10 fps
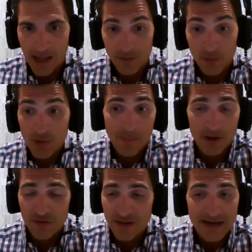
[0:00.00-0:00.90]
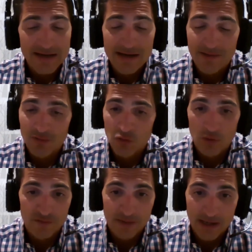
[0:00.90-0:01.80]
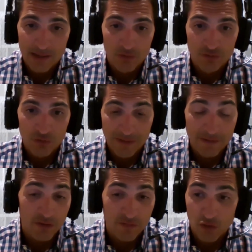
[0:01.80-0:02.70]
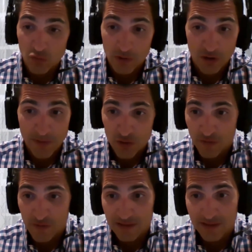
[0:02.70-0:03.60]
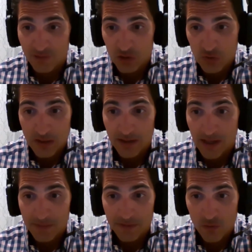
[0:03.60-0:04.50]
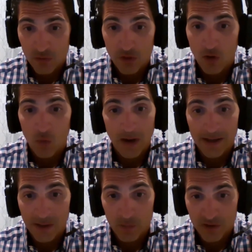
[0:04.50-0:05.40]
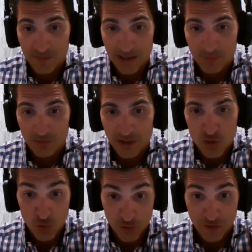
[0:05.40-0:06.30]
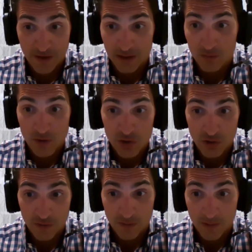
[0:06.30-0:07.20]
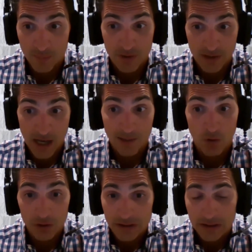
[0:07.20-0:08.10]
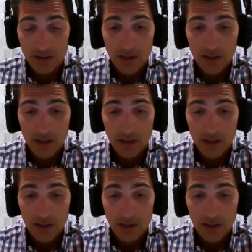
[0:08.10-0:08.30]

And they're properties that I never would have been able to, at least the first one, especially the 11 unit. There's no way I would have been able to, in Jersey City, which is a pretty hot market.